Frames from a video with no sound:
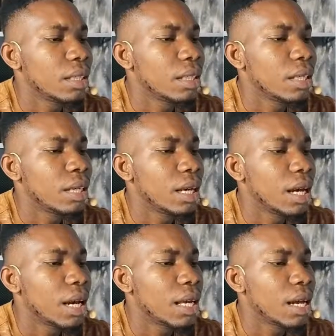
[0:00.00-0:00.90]
a
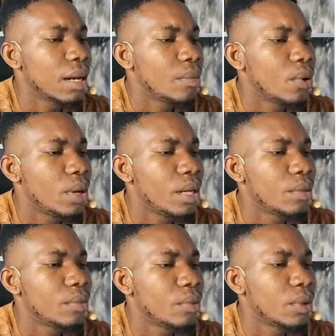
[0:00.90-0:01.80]
higher
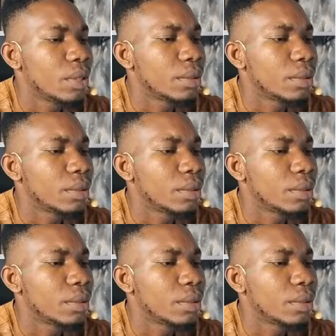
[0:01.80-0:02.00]
boiling point.